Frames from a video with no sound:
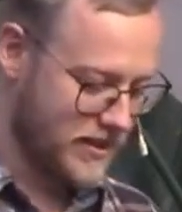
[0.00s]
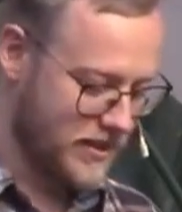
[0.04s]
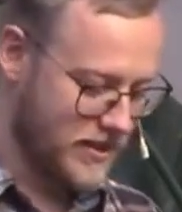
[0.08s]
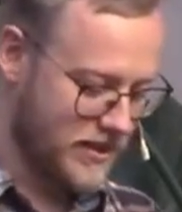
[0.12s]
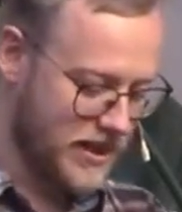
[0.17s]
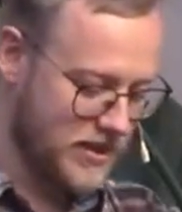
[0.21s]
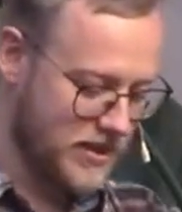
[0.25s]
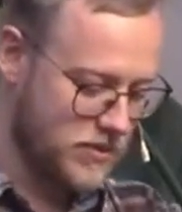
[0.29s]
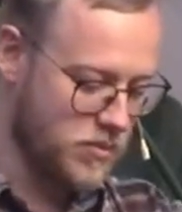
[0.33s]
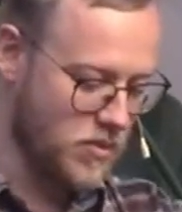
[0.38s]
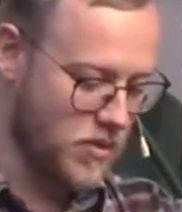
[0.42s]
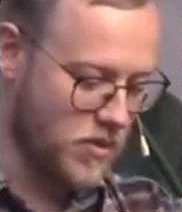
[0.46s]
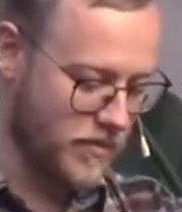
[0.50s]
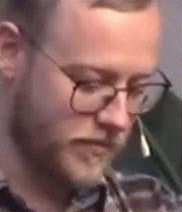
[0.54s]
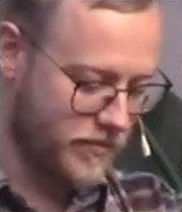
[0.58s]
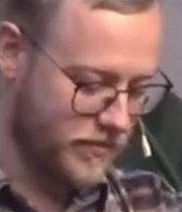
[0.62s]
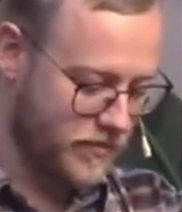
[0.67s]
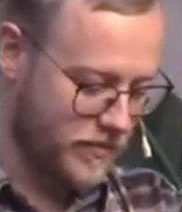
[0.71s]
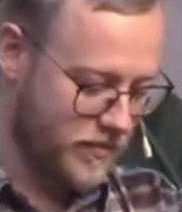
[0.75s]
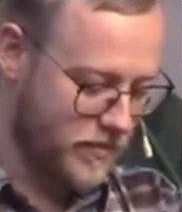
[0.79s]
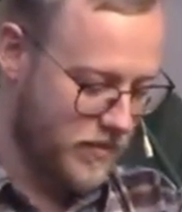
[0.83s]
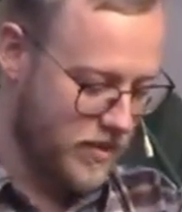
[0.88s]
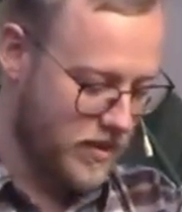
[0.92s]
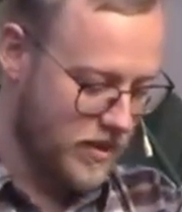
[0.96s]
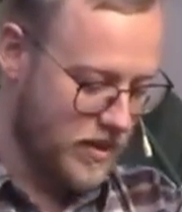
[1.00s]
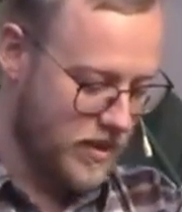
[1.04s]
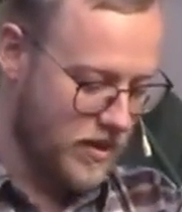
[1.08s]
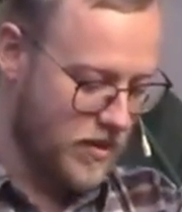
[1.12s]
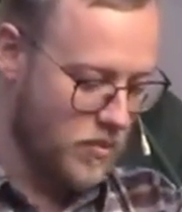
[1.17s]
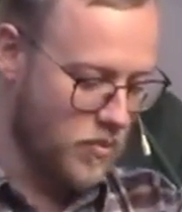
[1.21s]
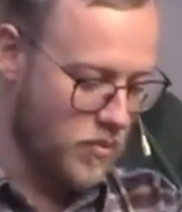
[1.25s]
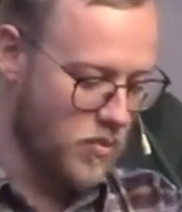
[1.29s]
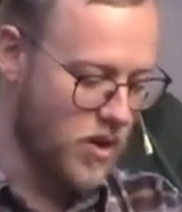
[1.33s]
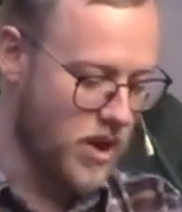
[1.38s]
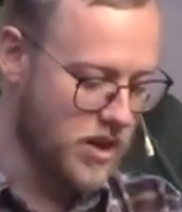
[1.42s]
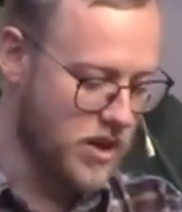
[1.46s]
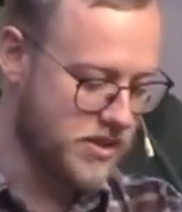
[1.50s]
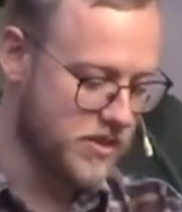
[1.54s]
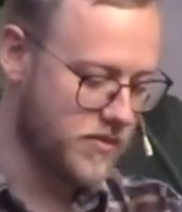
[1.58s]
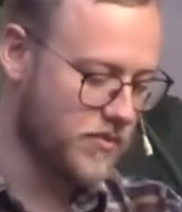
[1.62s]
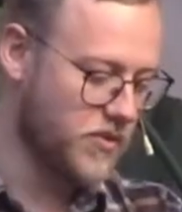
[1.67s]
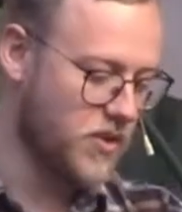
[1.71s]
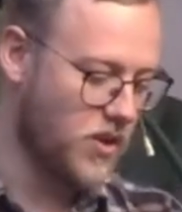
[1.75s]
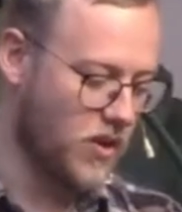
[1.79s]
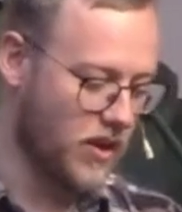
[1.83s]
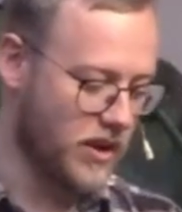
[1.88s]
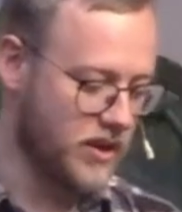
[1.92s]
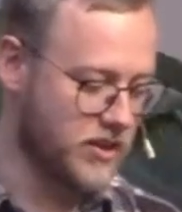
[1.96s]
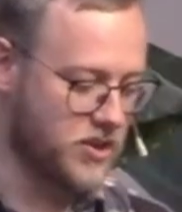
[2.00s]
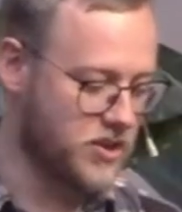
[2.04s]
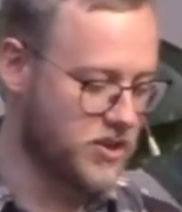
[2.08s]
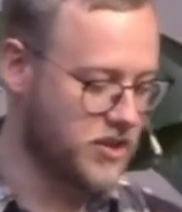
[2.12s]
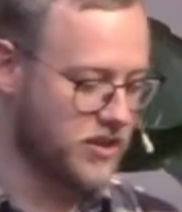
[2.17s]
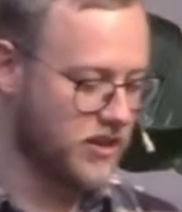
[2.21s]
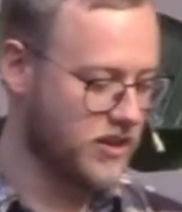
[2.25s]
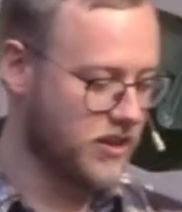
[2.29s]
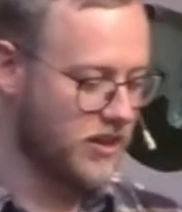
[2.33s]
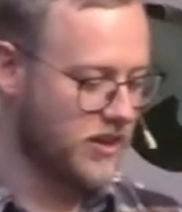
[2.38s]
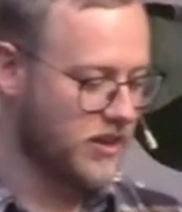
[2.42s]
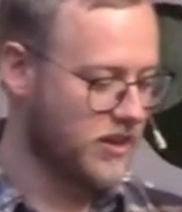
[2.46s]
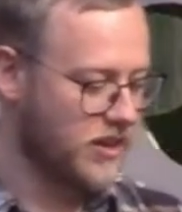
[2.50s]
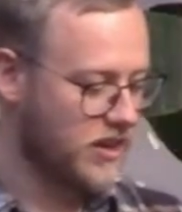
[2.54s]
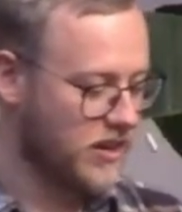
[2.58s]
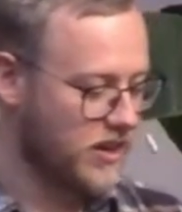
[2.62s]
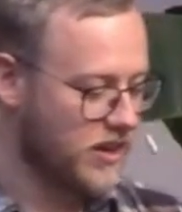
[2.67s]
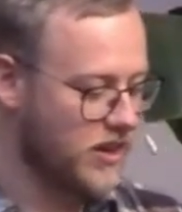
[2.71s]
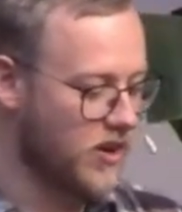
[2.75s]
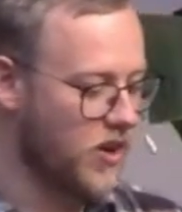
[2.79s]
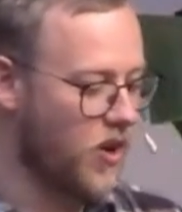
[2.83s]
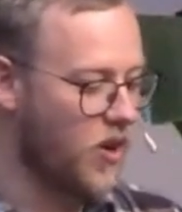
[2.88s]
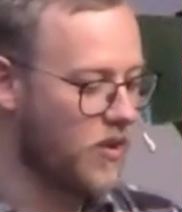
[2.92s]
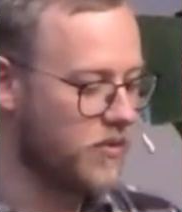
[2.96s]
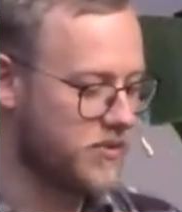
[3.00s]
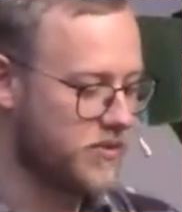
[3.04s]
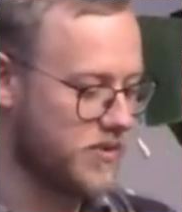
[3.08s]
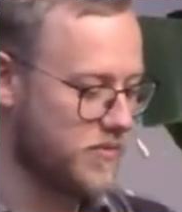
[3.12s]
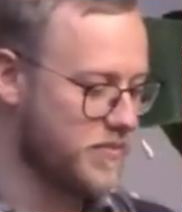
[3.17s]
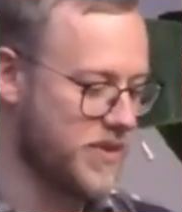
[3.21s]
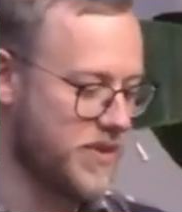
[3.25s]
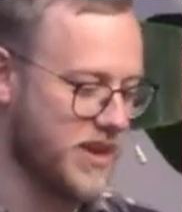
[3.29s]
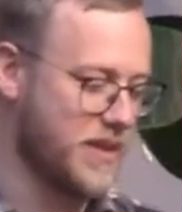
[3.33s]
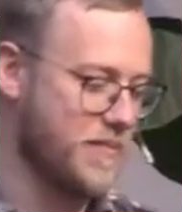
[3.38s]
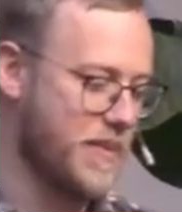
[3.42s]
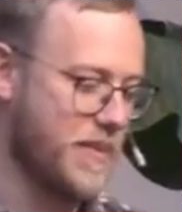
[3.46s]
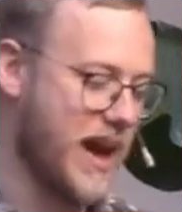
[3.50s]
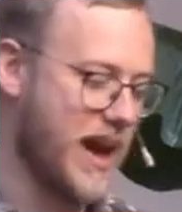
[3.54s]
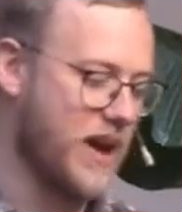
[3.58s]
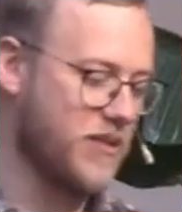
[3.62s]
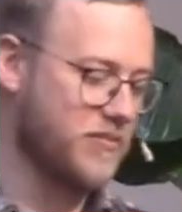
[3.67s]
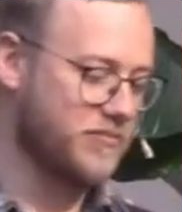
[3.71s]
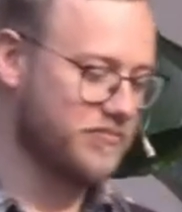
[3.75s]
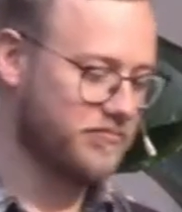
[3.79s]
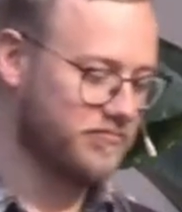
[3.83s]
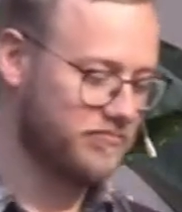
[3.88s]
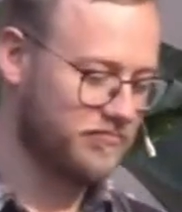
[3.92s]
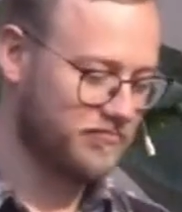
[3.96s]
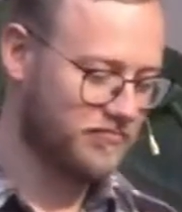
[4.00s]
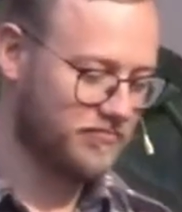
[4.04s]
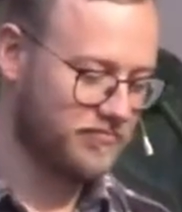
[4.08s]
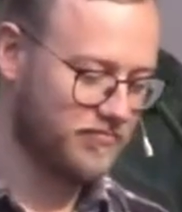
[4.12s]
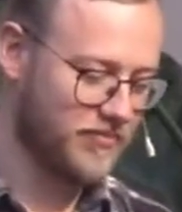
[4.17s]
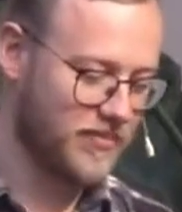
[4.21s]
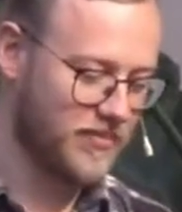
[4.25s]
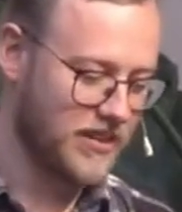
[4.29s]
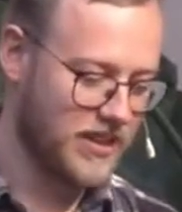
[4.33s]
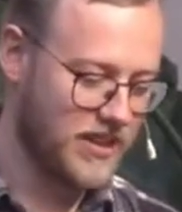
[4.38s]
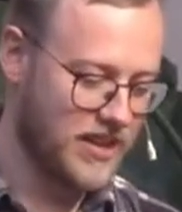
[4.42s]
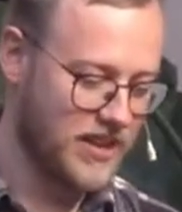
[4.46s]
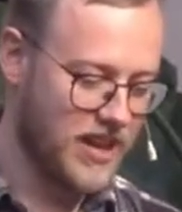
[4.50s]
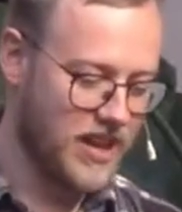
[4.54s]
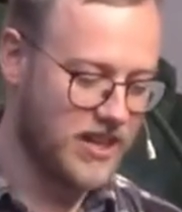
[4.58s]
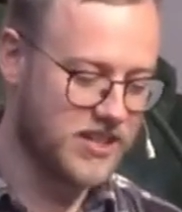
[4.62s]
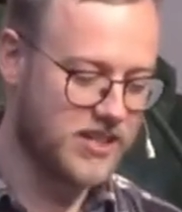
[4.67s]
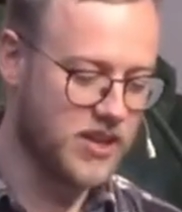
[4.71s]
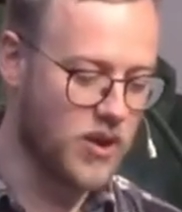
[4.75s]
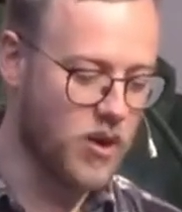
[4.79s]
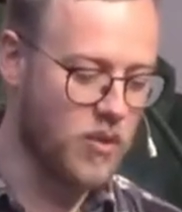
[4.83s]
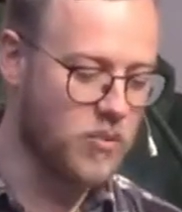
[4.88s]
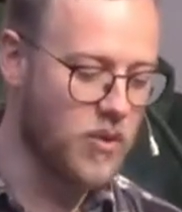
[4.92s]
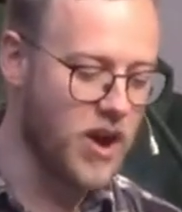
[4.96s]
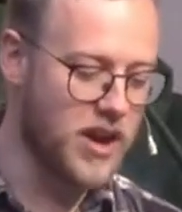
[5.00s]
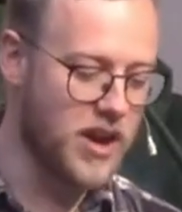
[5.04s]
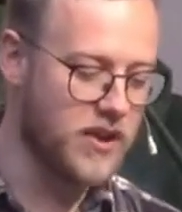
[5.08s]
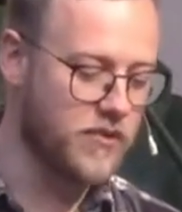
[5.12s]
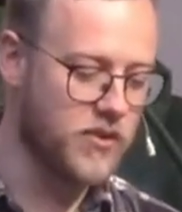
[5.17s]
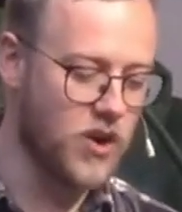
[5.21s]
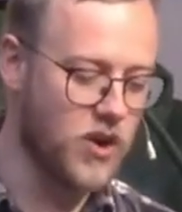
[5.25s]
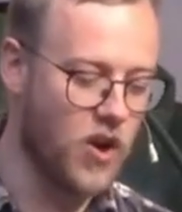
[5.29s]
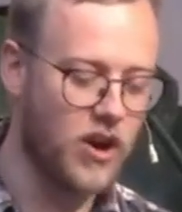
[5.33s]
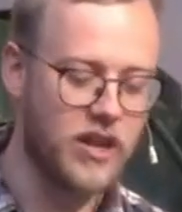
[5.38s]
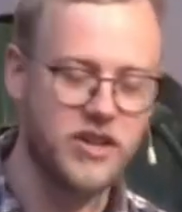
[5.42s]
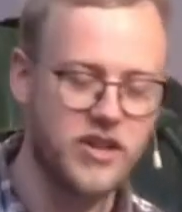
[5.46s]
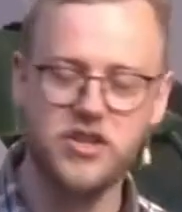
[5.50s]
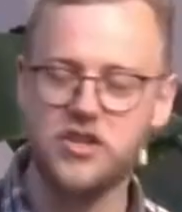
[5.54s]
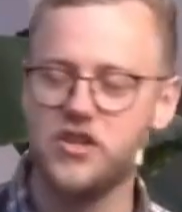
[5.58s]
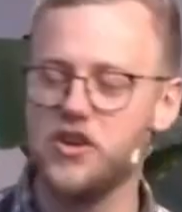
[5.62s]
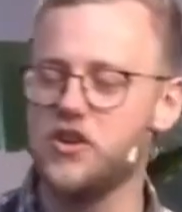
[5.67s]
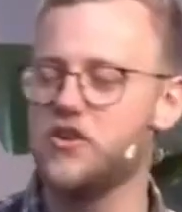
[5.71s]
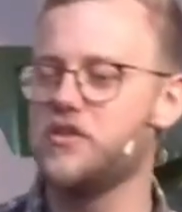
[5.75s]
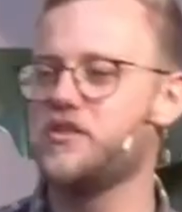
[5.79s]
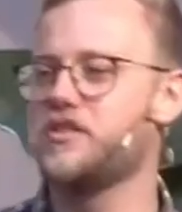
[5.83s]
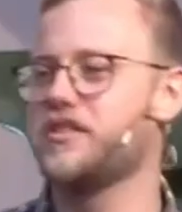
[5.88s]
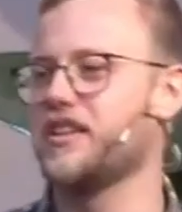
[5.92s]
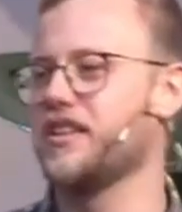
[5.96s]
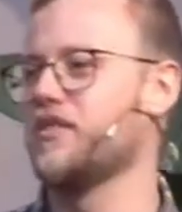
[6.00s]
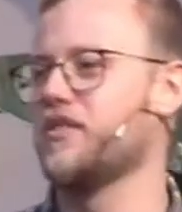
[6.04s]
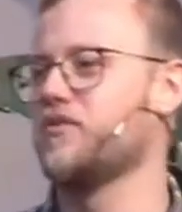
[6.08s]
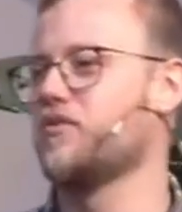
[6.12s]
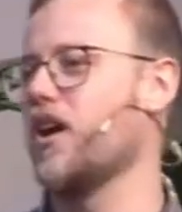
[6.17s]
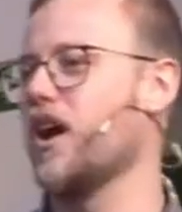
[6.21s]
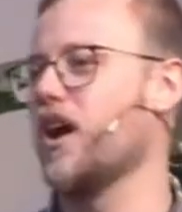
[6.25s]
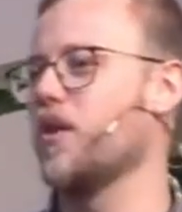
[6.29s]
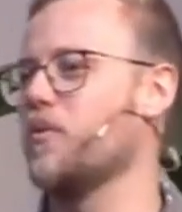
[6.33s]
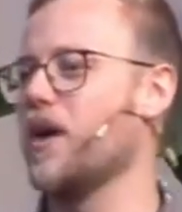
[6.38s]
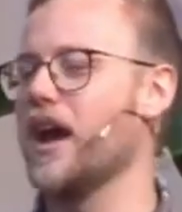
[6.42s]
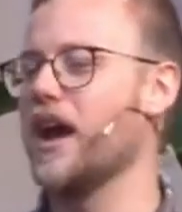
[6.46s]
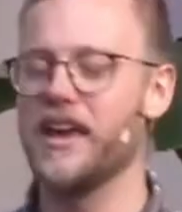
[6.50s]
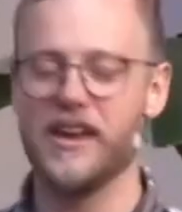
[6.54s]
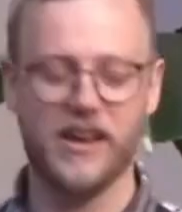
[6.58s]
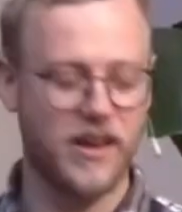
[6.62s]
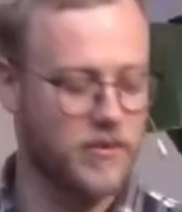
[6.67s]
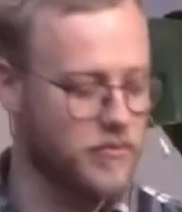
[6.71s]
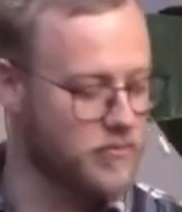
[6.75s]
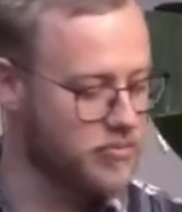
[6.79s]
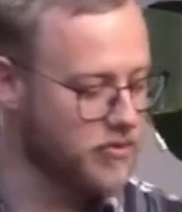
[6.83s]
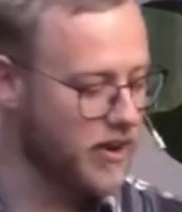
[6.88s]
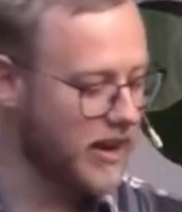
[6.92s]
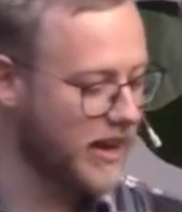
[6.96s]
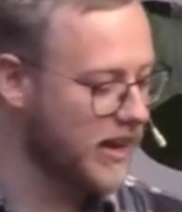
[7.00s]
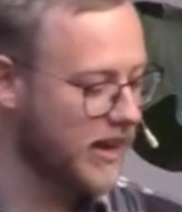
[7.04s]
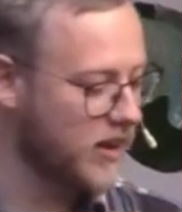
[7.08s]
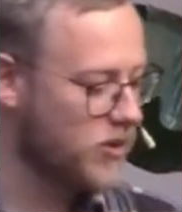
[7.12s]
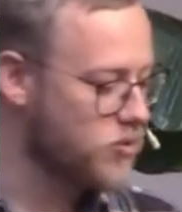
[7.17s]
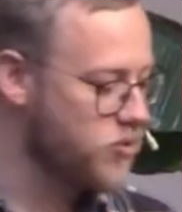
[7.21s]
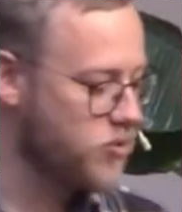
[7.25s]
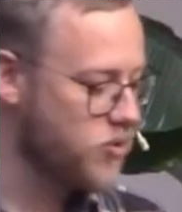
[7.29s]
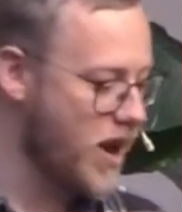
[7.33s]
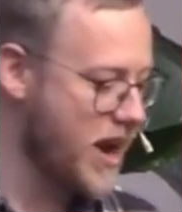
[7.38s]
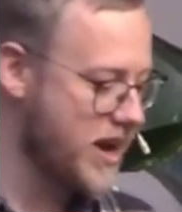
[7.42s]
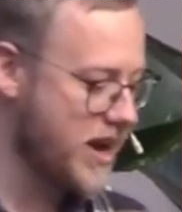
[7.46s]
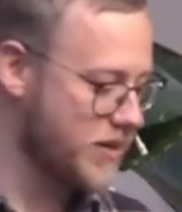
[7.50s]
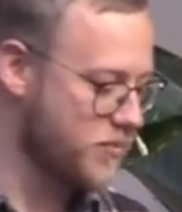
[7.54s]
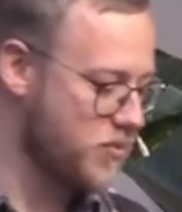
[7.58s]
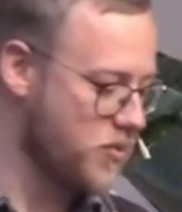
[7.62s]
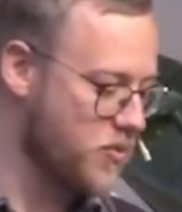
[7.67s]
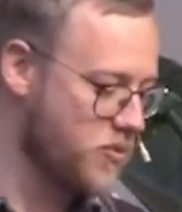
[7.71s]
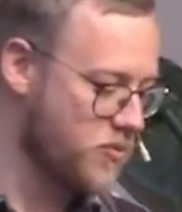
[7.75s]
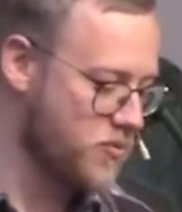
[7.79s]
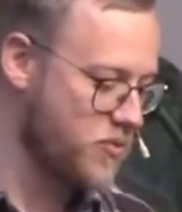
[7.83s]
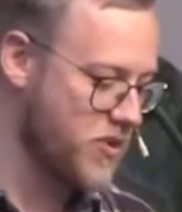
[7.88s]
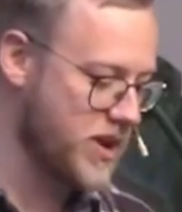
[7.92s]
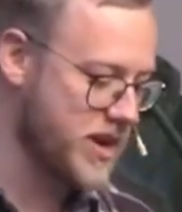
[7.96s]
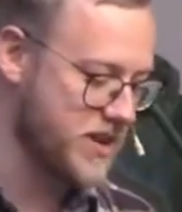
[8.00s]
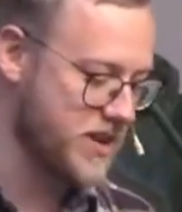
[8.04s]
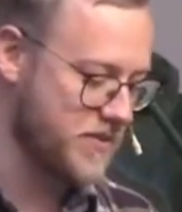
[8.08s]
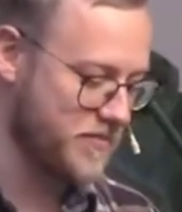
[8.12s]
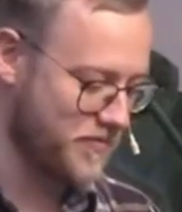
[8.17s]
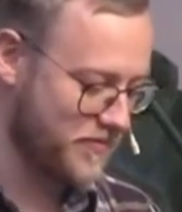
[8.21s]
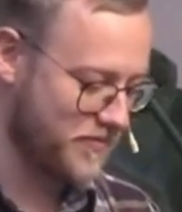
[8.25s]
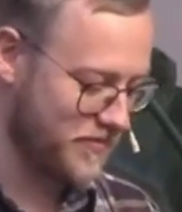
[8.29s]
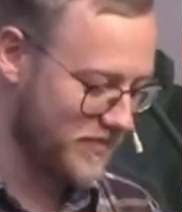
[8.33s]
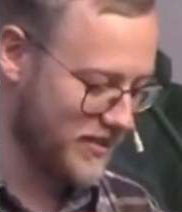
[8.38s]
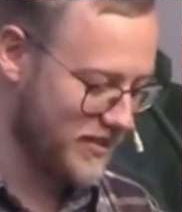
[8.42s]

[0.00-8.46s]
That's what words of knowledge can often be about. And so a word of knowledge used in the right way can bring incredible freedom.